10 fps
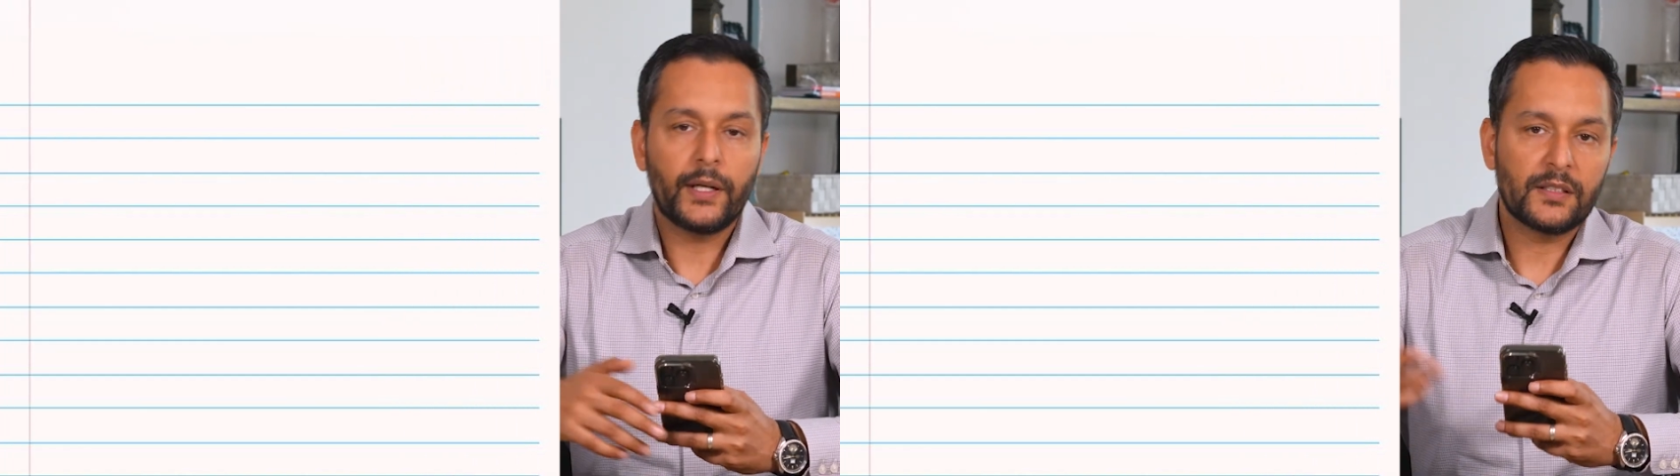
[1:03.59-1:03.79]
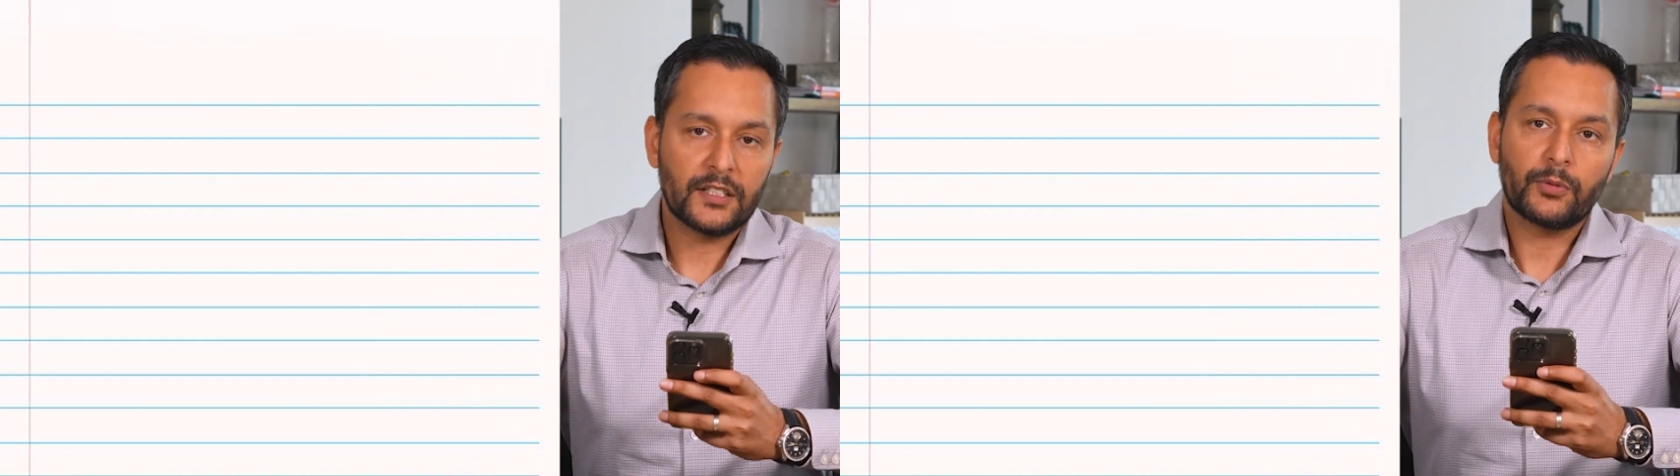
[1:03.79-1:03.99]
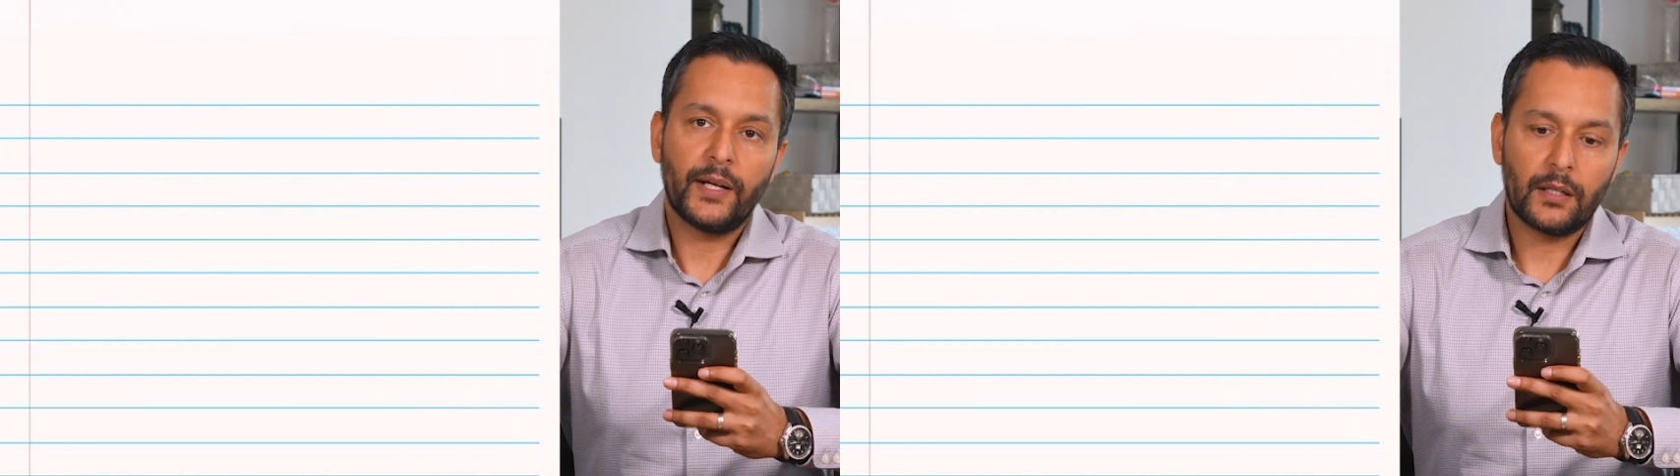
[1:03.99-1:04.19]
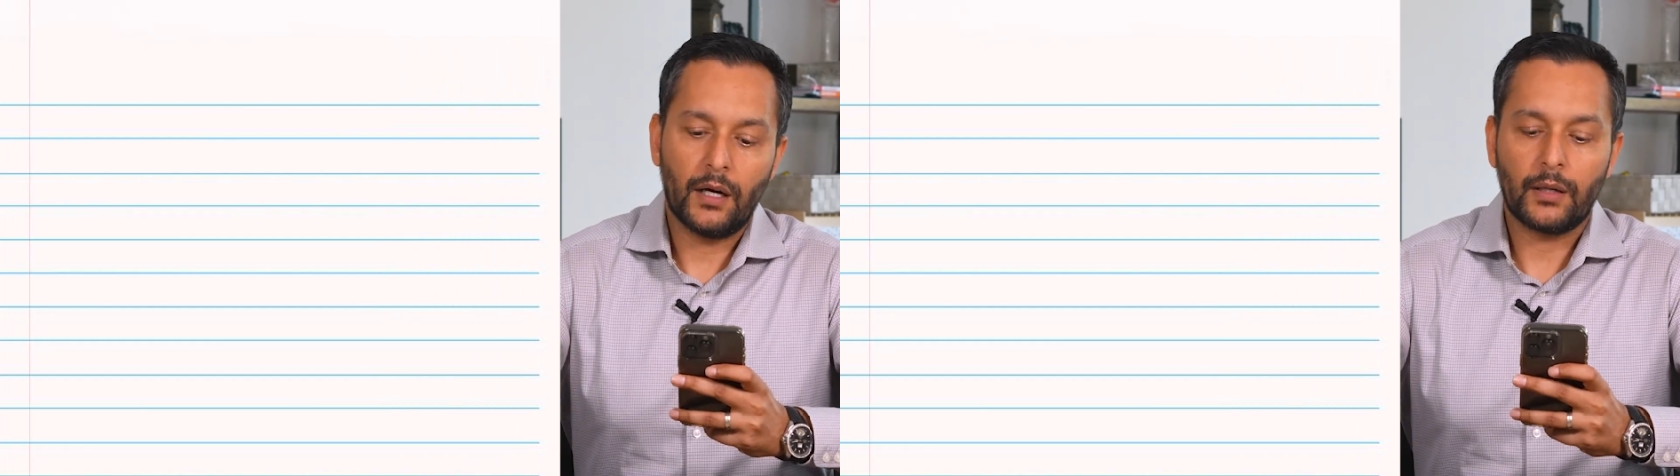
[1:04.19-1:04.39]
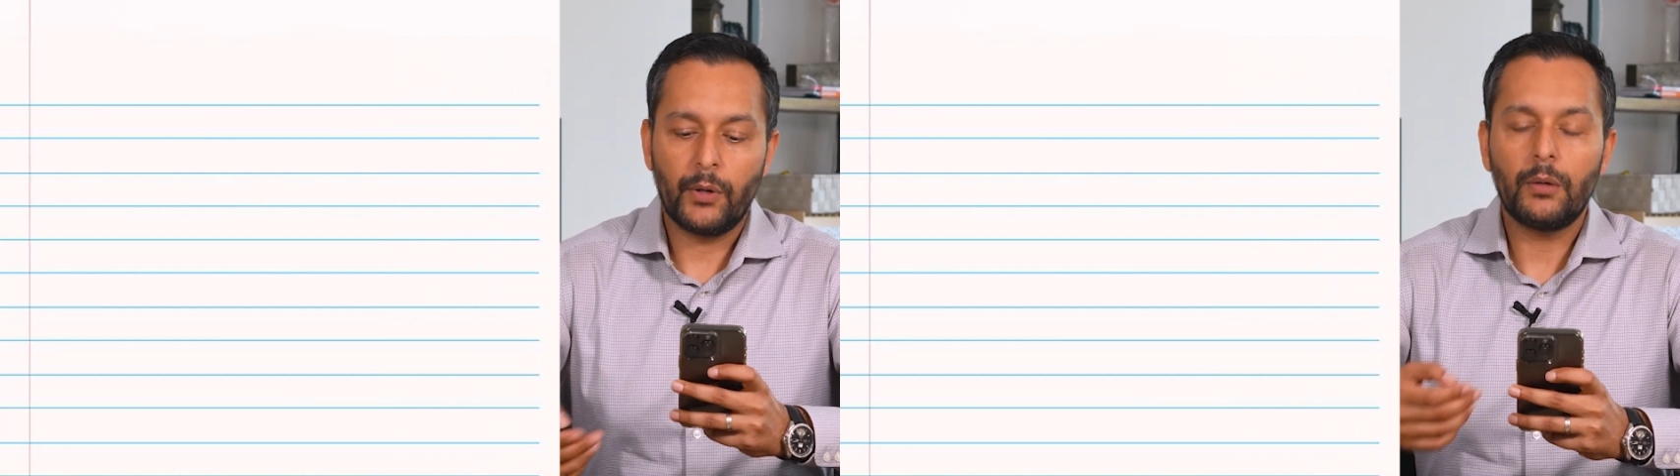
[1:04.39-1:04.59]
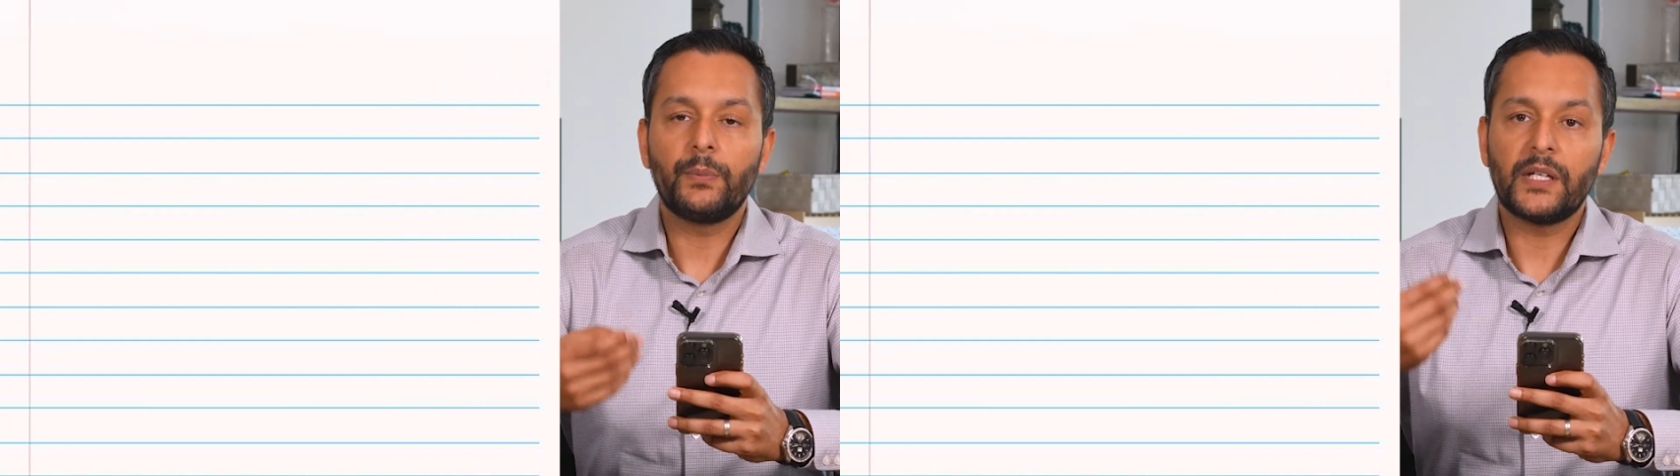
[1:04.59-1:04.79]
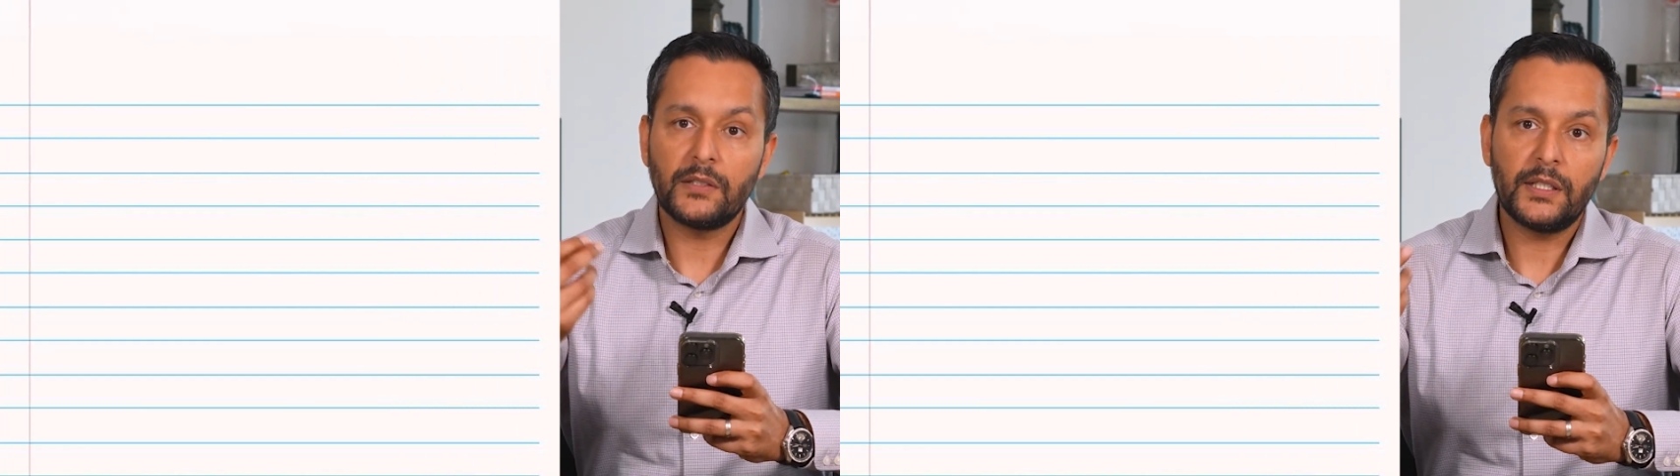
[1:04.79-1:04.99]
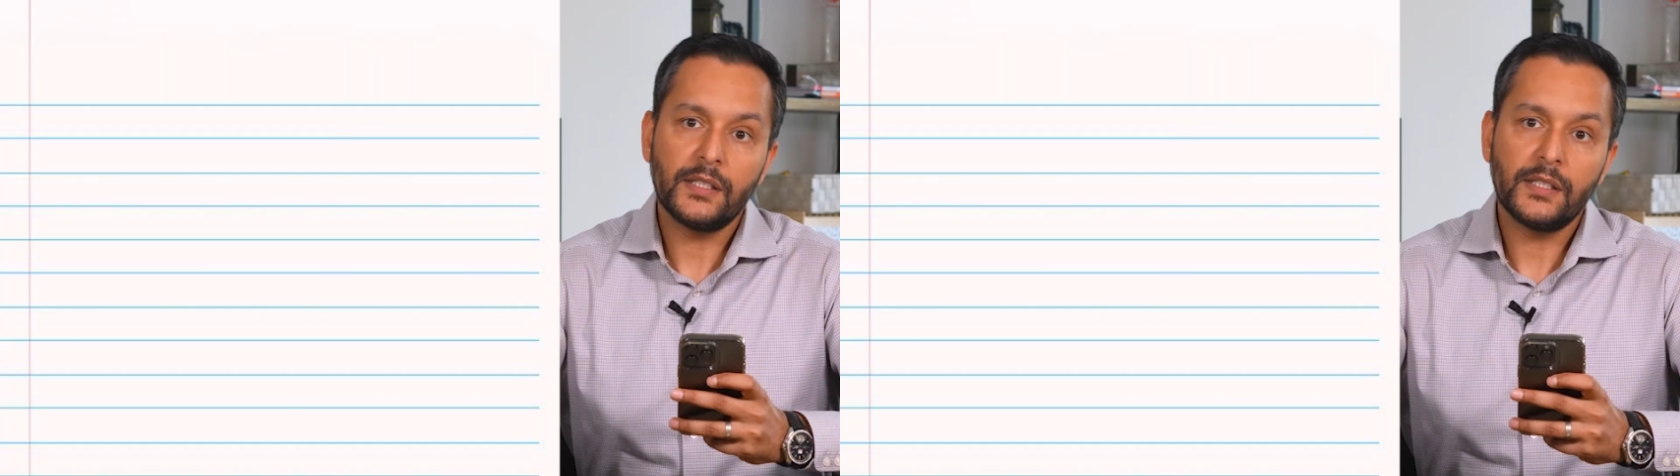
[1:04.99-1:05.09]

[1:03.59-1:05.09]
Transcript: because that's what I talk about, because it